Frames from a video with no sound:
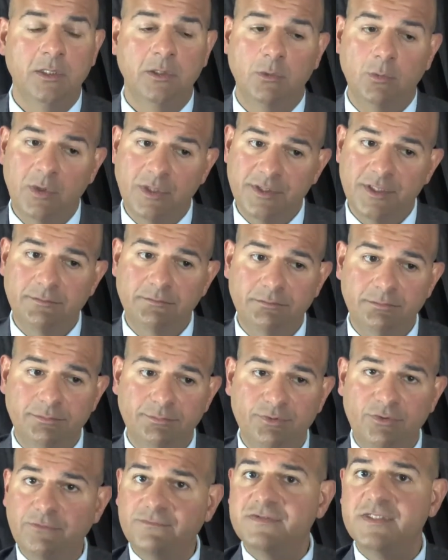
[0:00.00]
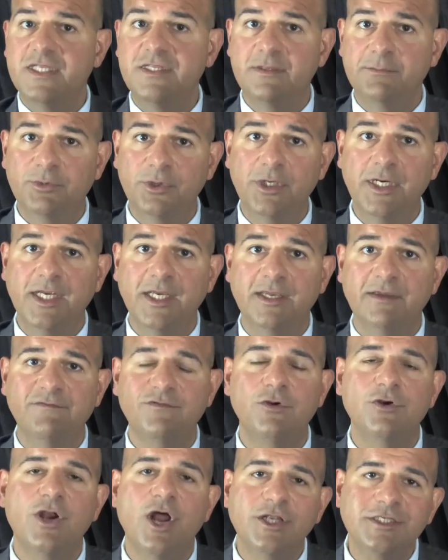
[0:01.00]
Well, then proof's in the pudding. If
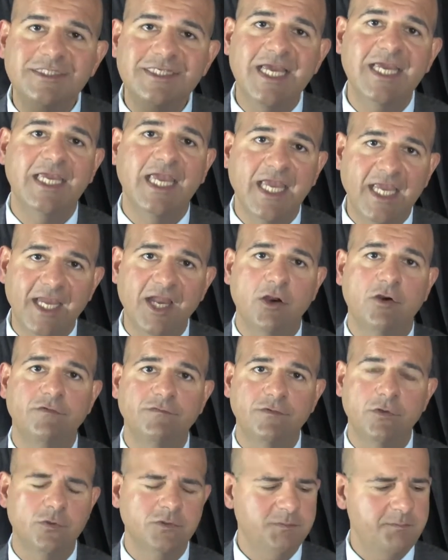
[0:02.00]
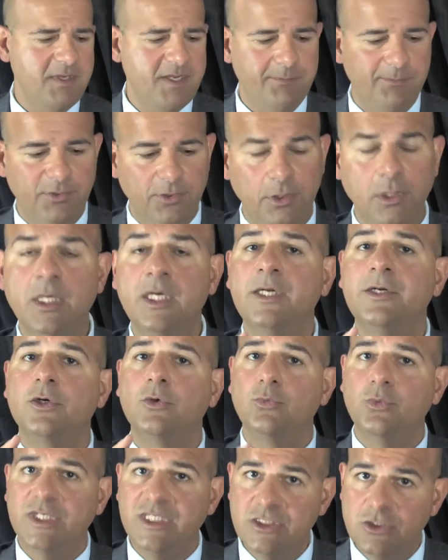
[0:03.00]
you're not taking care of those people,
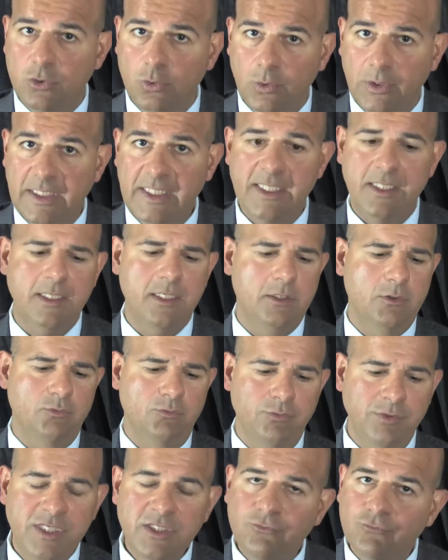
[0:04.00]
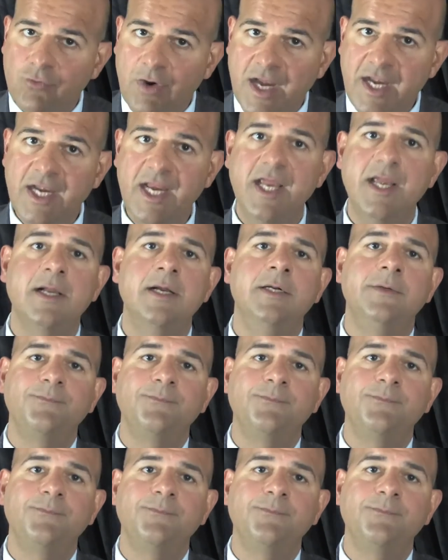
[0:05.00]
retooling, retraining,